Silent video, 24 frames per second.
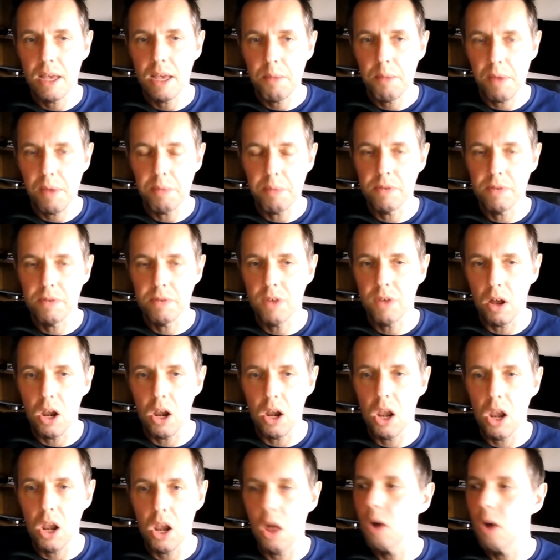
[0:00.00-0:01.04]
People have got
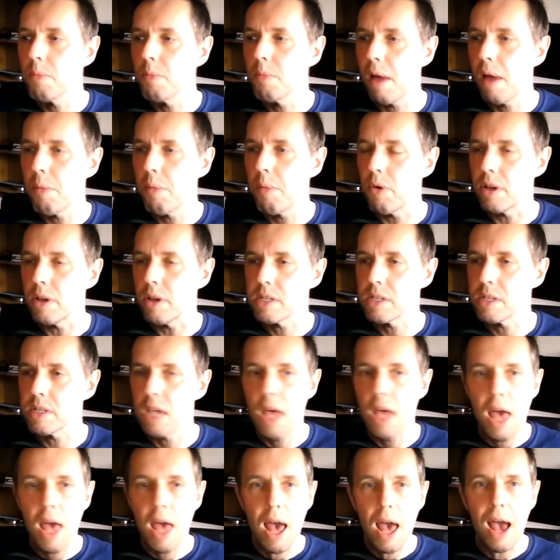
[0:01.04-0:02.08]
long memories,
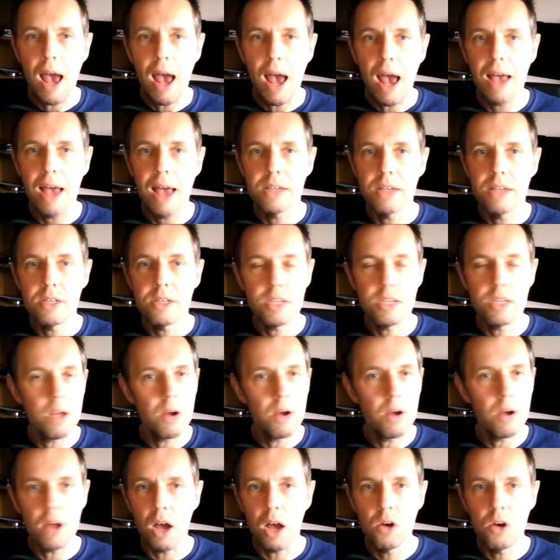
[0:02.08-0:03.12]
and you know,
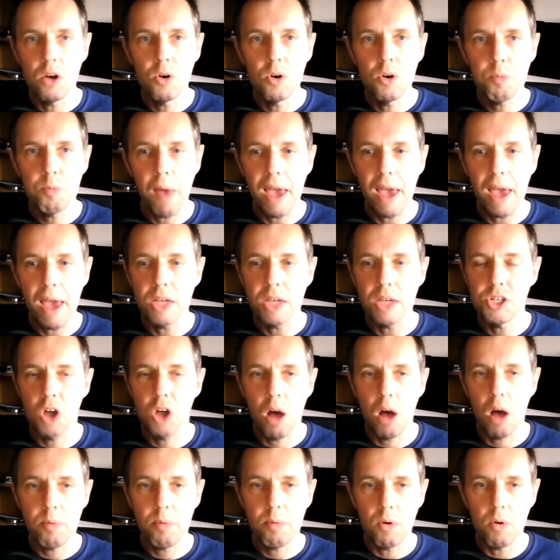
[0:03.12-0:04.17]
a good paint
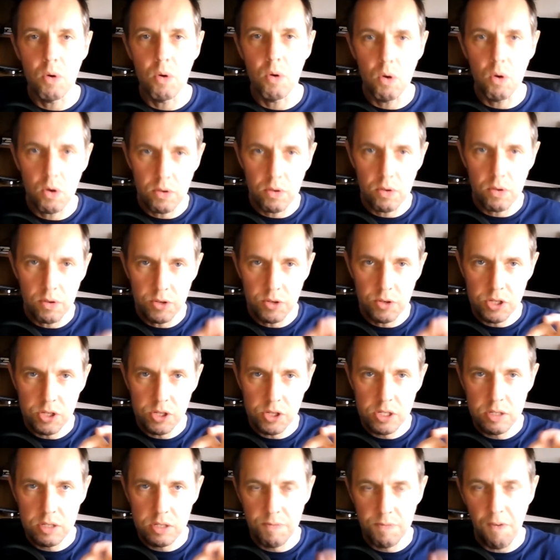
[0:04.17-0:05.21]
job or
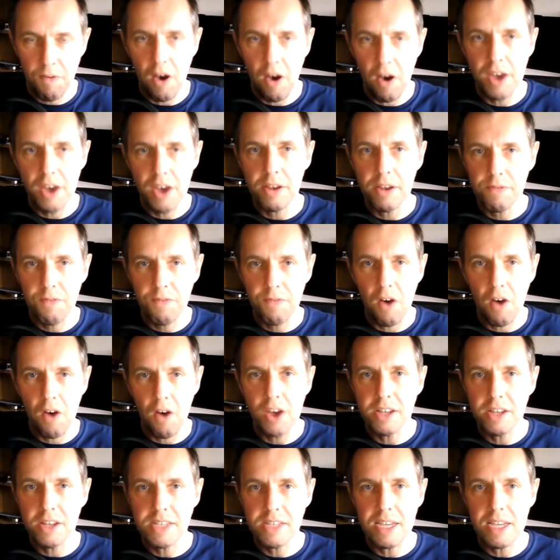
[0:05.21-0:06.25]
just finer
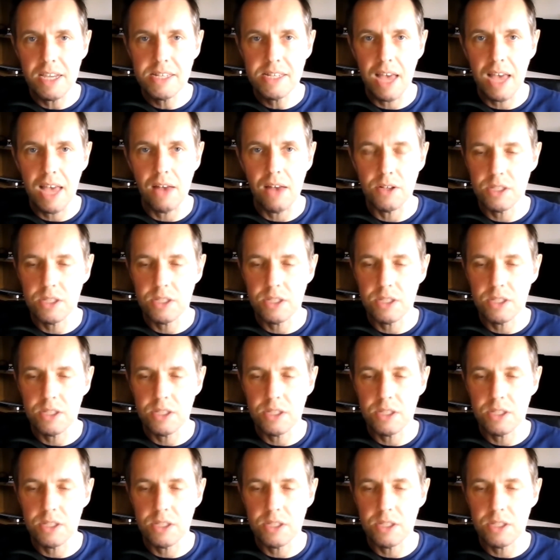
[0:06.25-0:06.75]
details.